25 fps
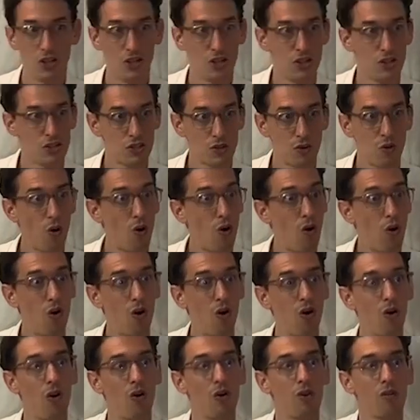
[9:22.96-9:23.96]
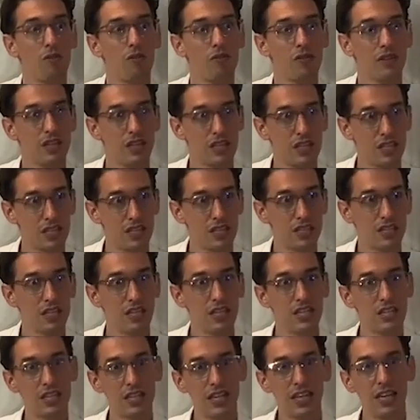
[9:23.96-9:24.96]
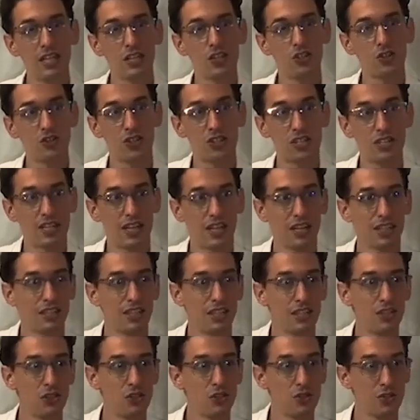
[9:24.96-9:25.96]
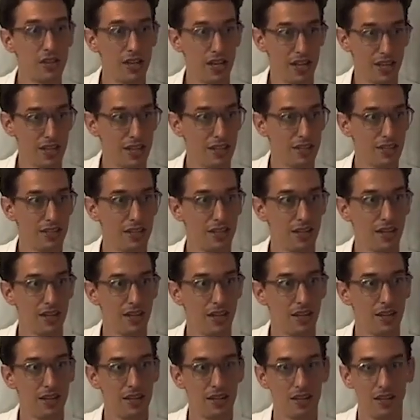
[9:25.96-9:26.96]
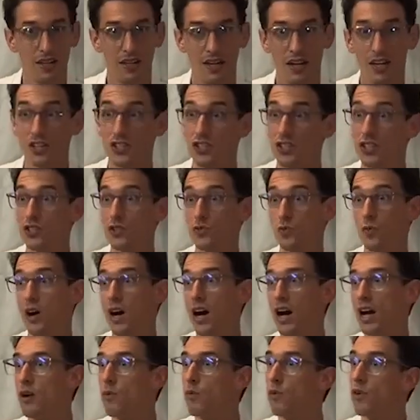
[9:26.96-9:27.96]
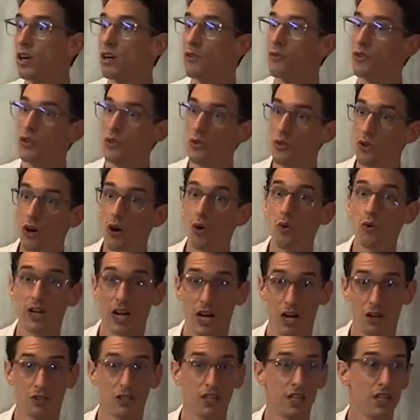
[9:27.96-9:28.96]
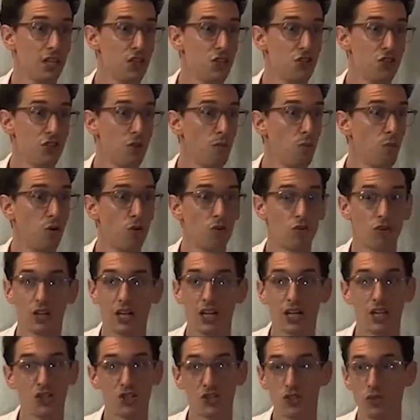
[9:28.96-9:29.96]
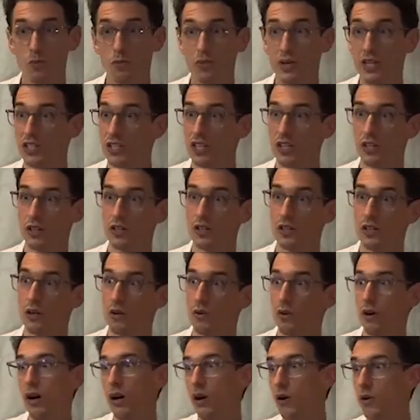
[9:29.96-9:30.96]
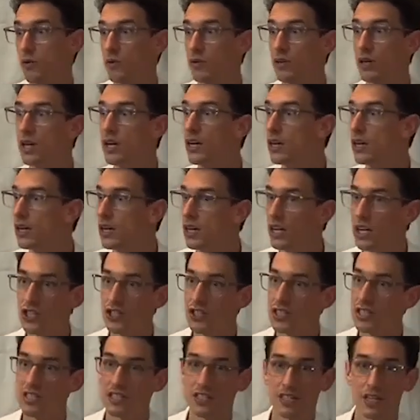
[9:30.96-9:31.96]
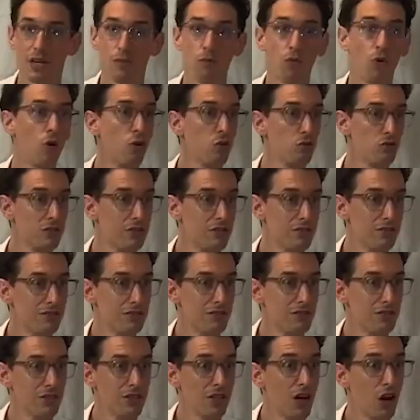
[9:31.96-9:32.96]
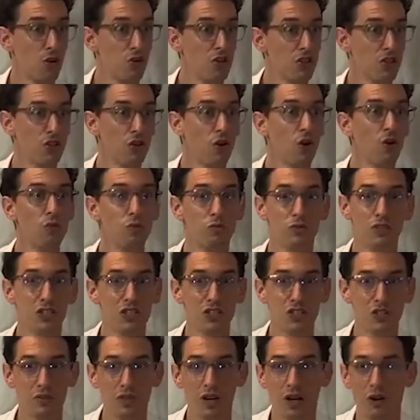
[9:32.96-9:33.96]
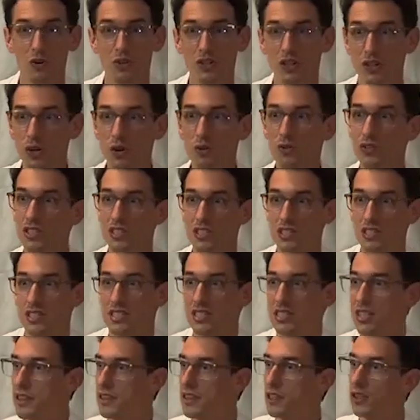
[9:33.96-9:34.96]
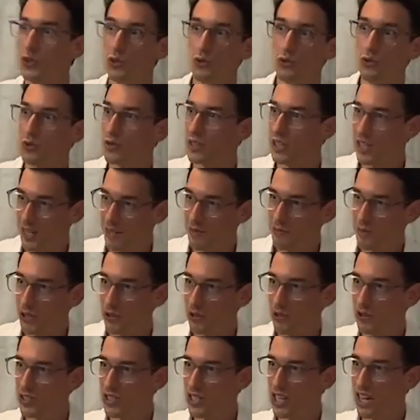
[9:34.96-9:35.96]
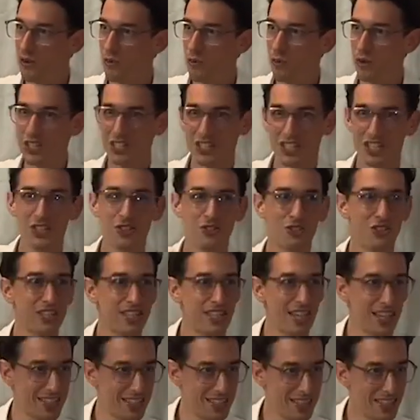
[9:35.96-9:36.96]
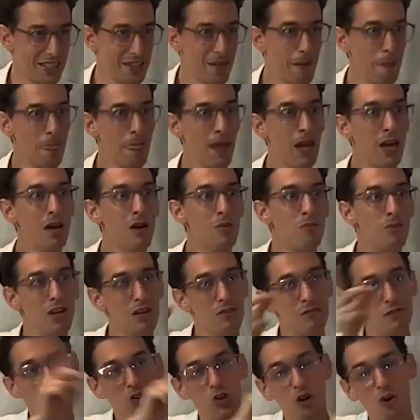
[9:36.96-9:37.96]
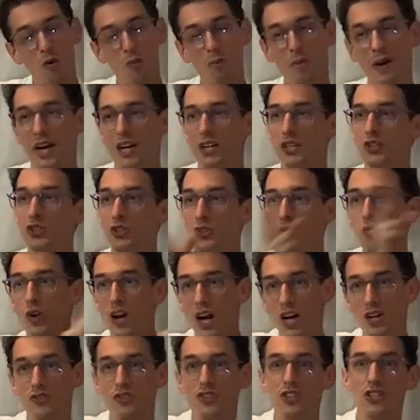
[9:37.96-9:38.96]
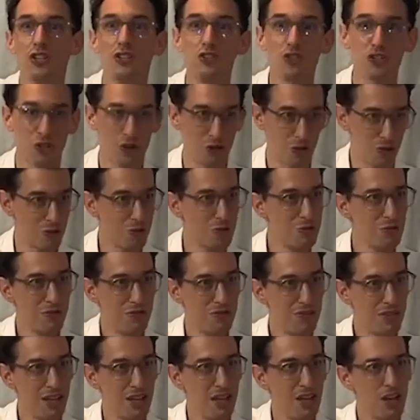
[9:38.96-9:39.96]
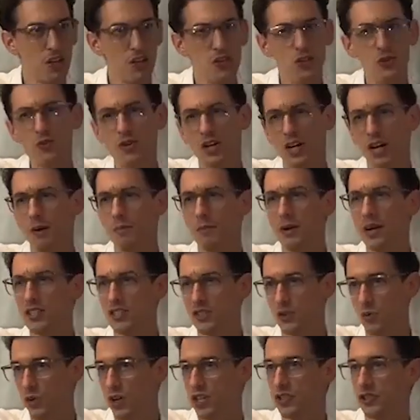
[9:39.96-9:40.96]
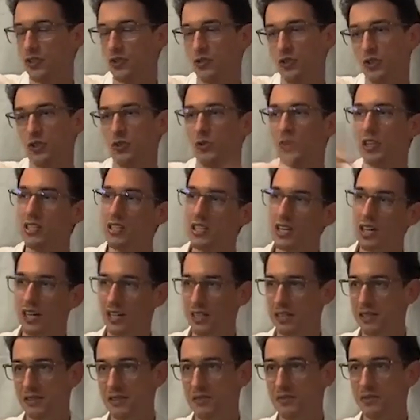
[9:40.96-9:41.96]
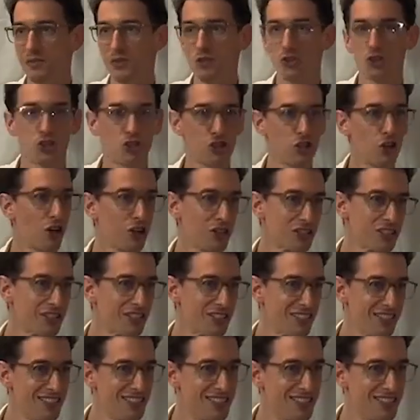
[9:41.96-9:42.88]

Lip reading: So all of this is intersecting today. And this is why wherever you go nowadays, more or less, you basically know, oh, it's the same old. I already know this. There's nothing new today because everyone's intersecting. But if you go back 200 years ago, you come as a Westerner to India, you're shocked,